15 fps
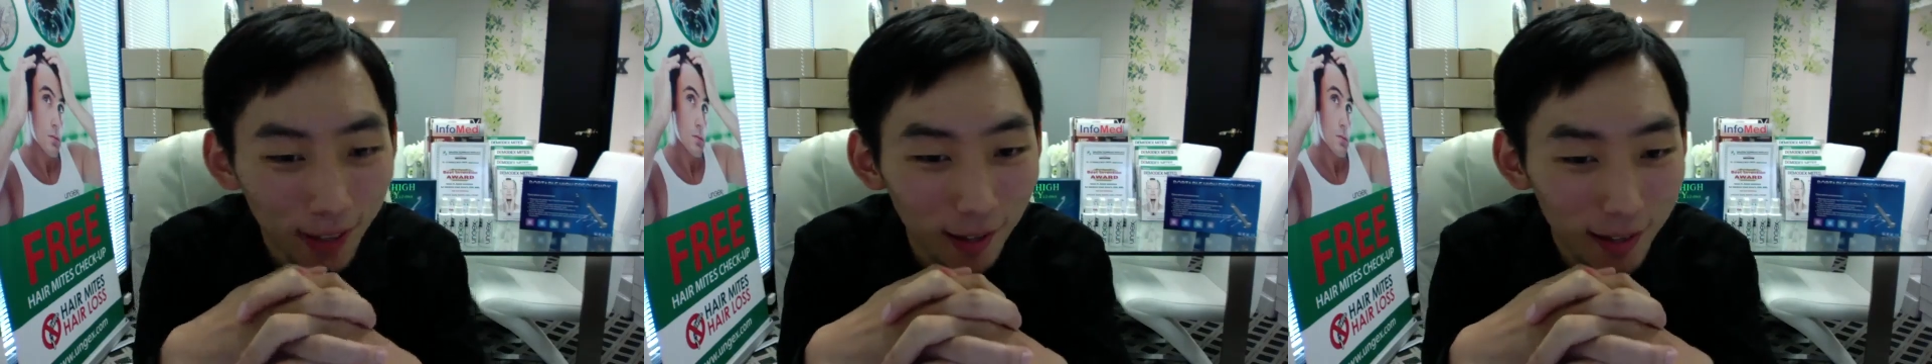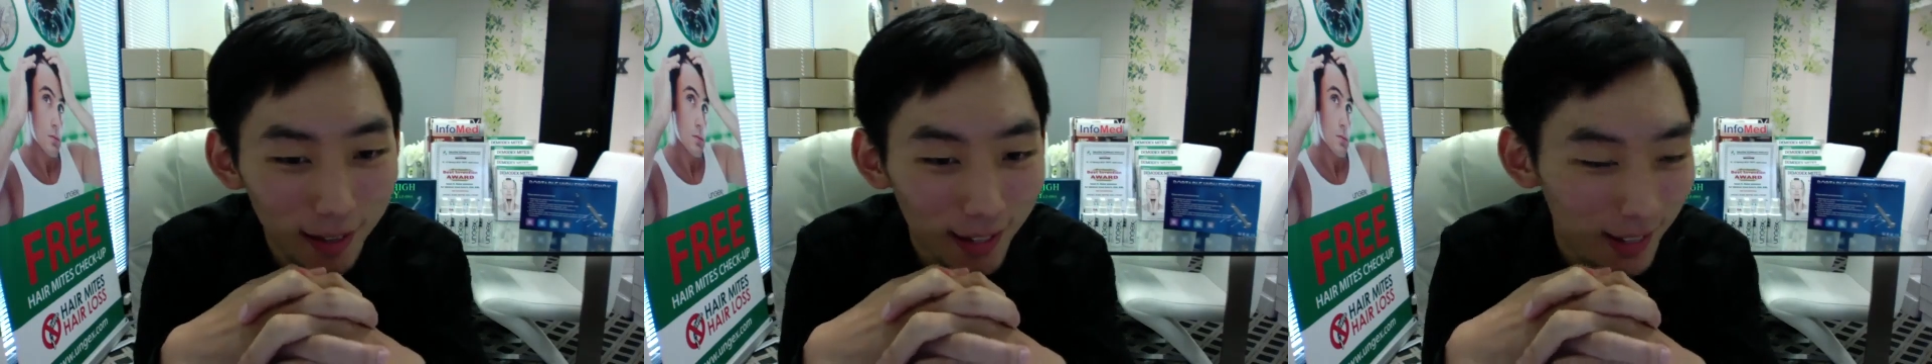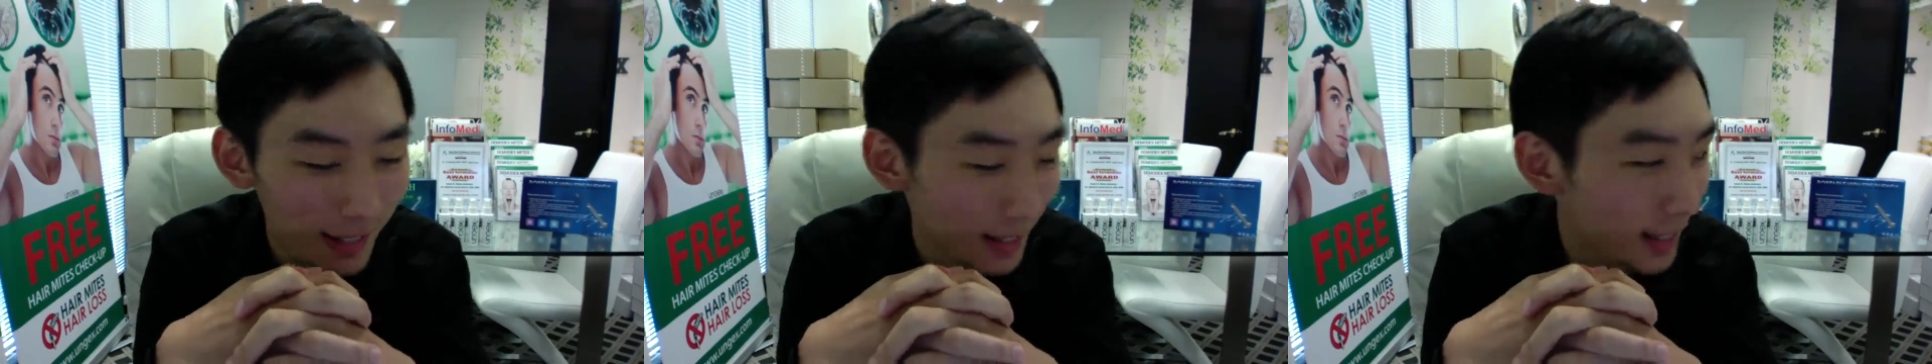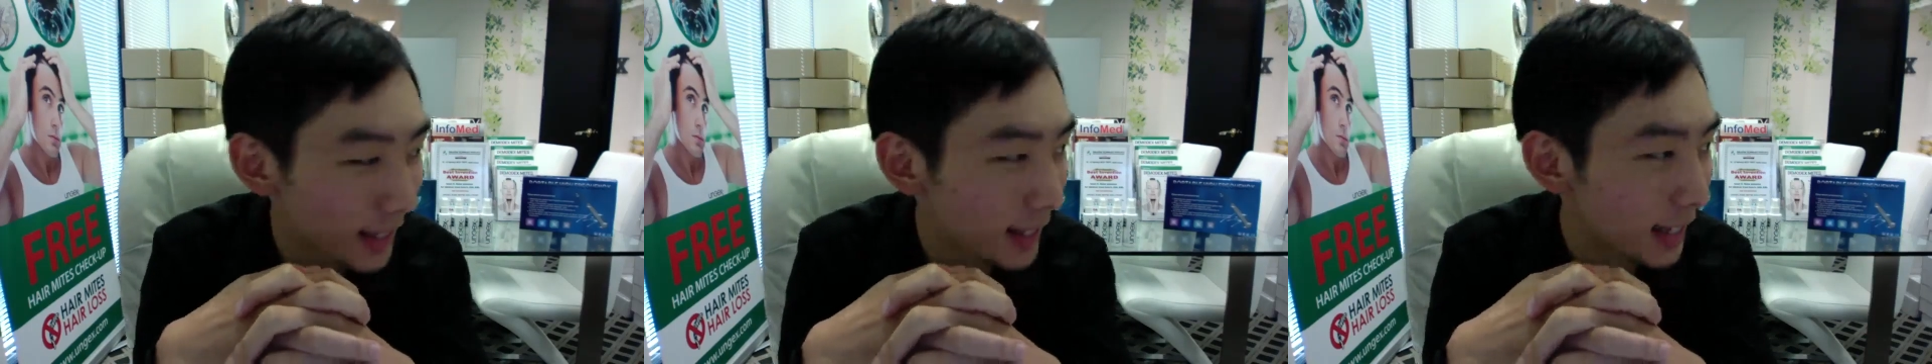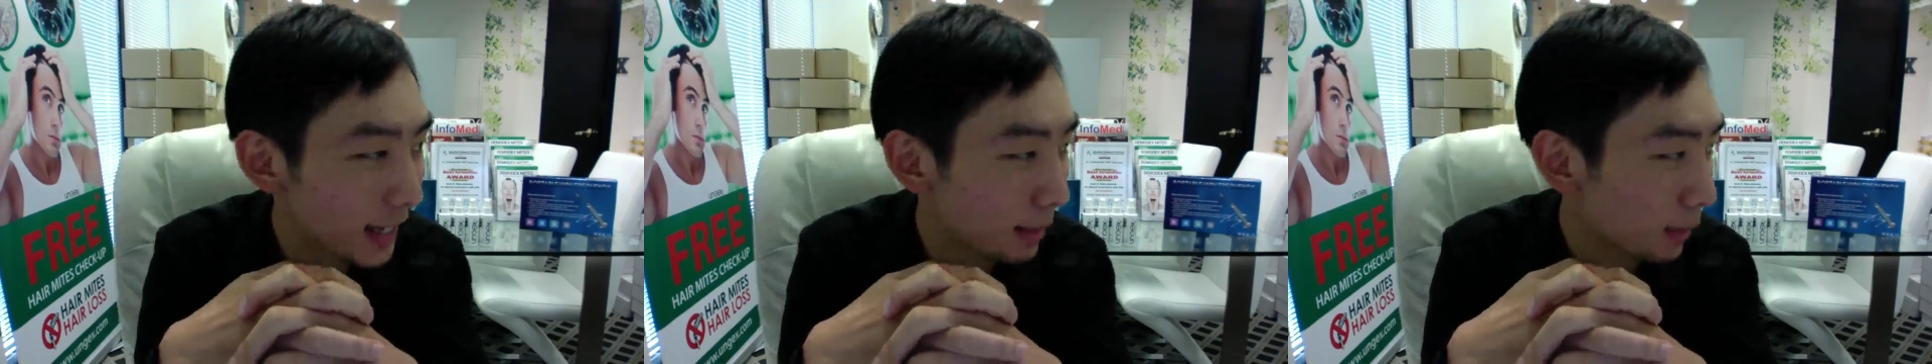That doesn't
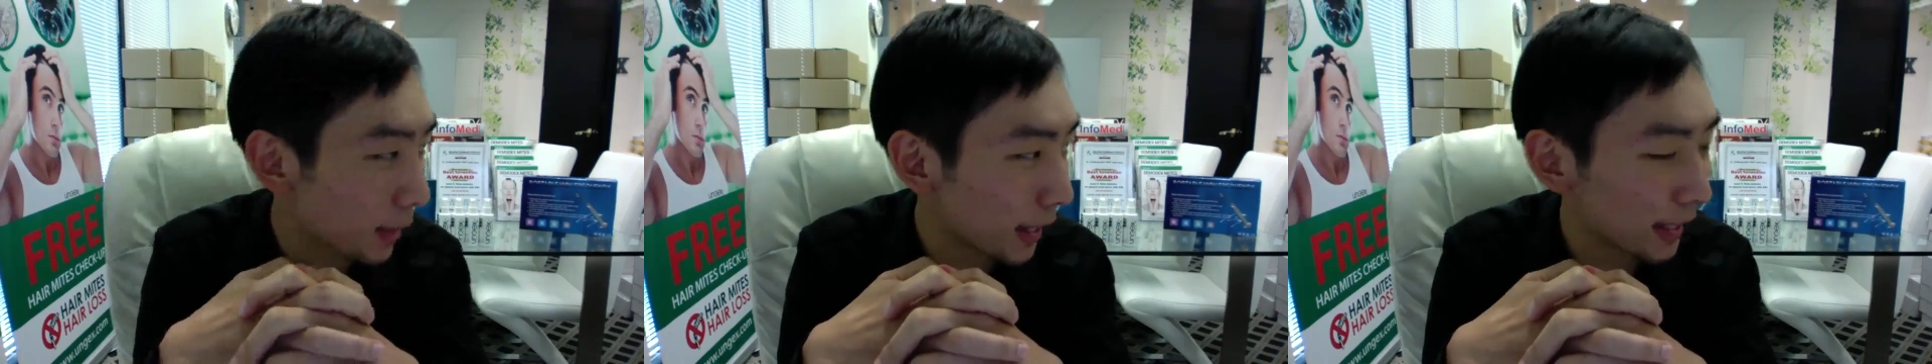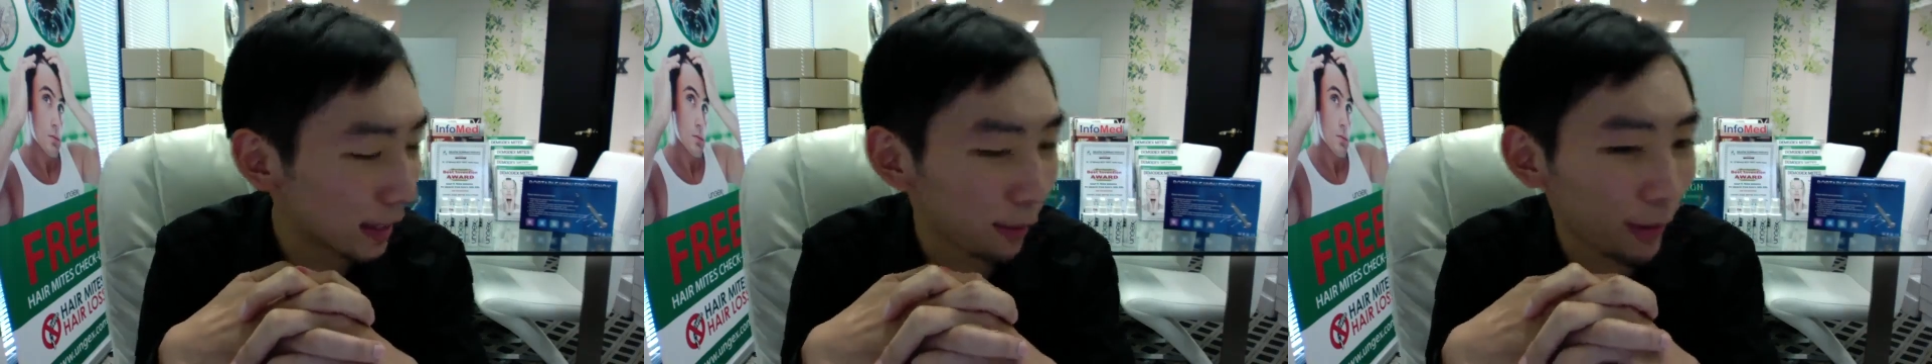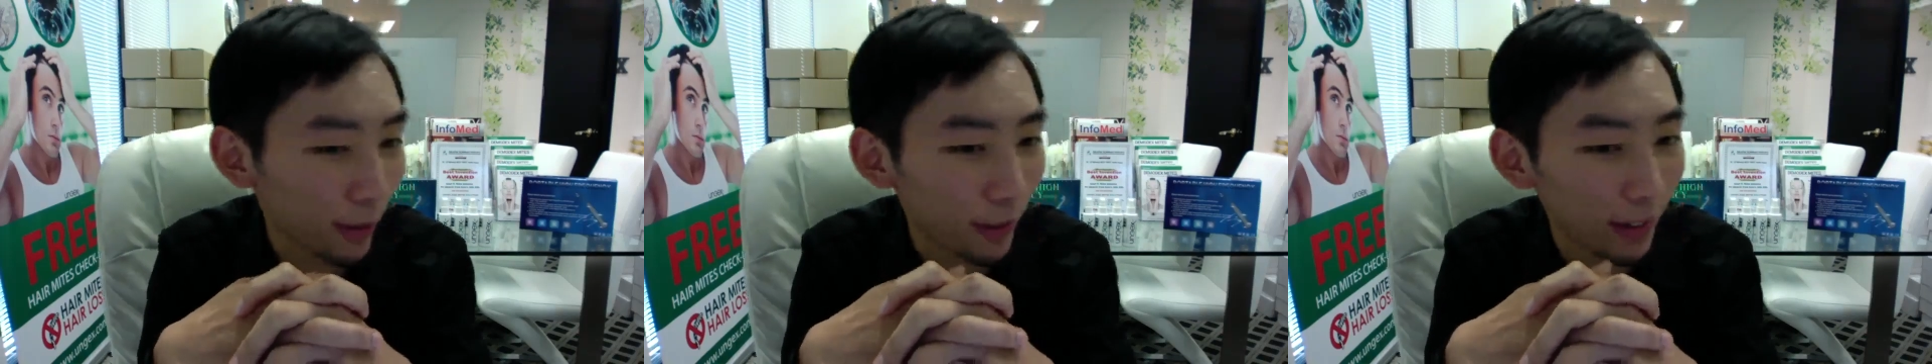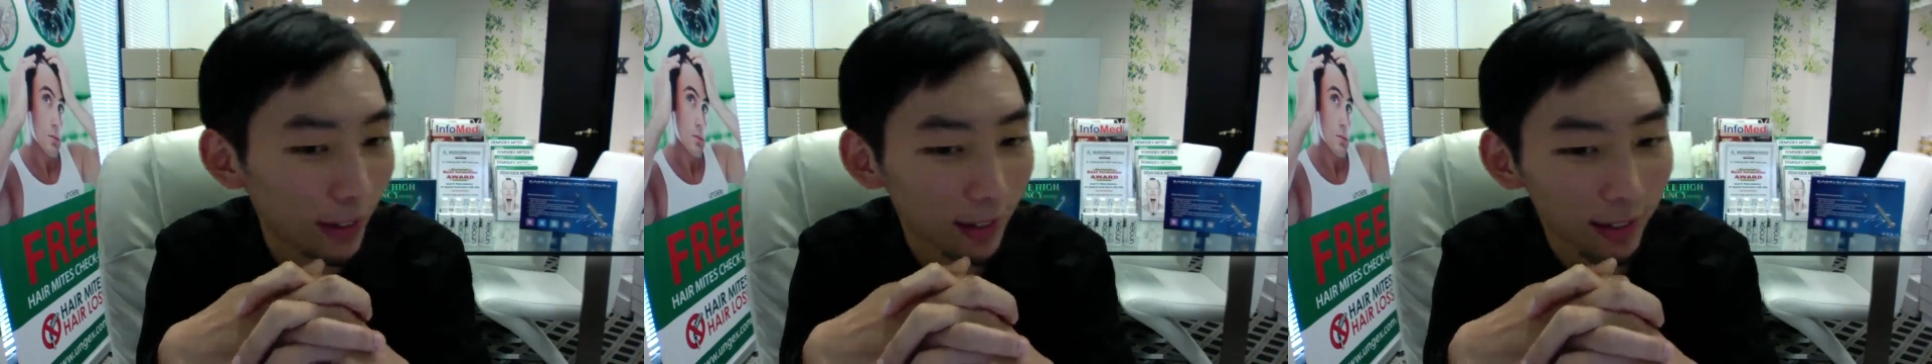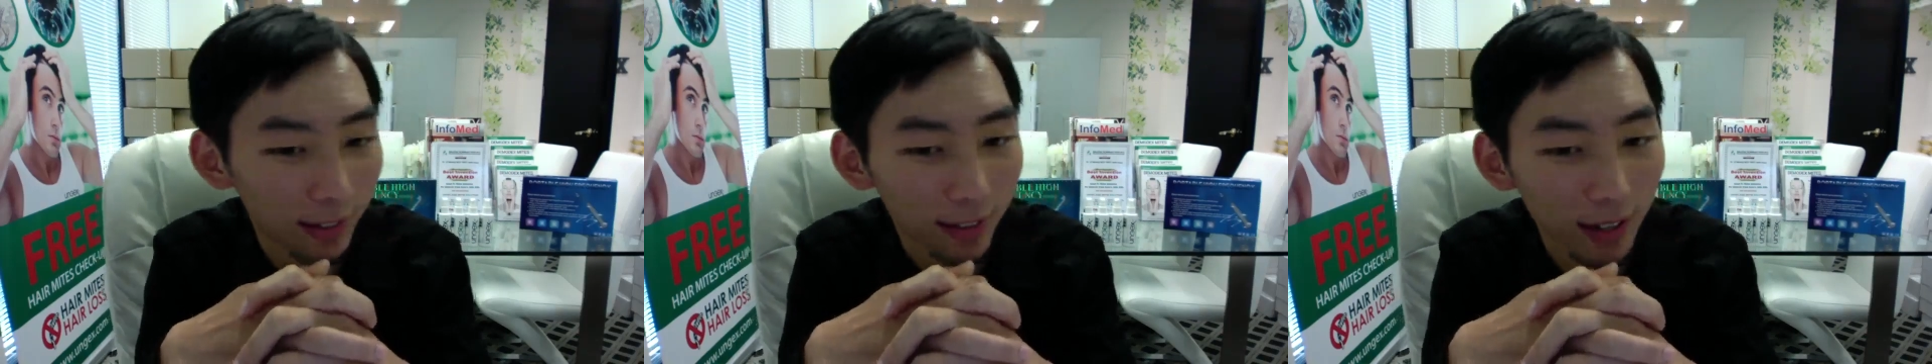seem like a very